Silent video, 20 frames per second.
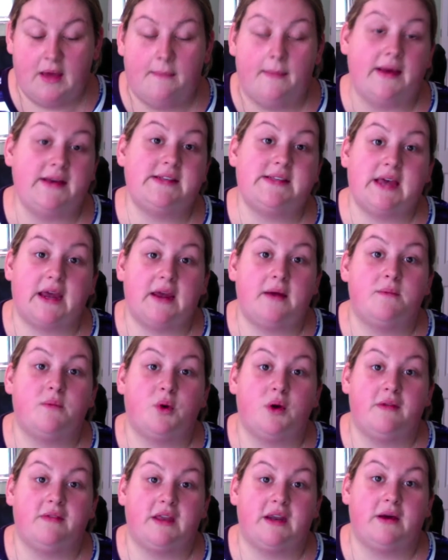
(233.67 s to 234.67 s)
My second
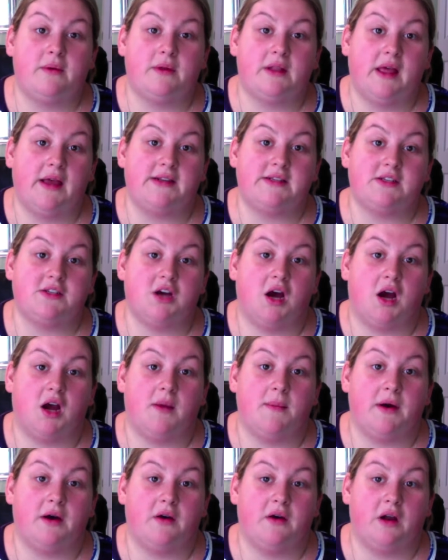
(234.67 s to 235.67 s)
point that I would like to talk
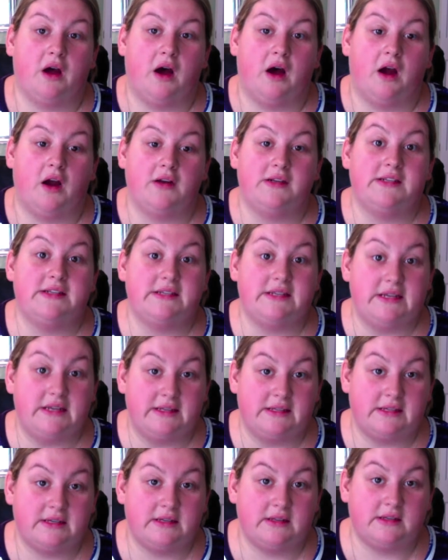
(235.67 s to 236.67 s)
about are
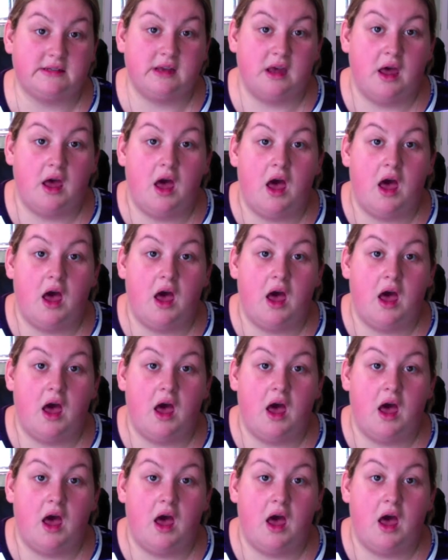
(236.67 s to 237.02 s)
diseases.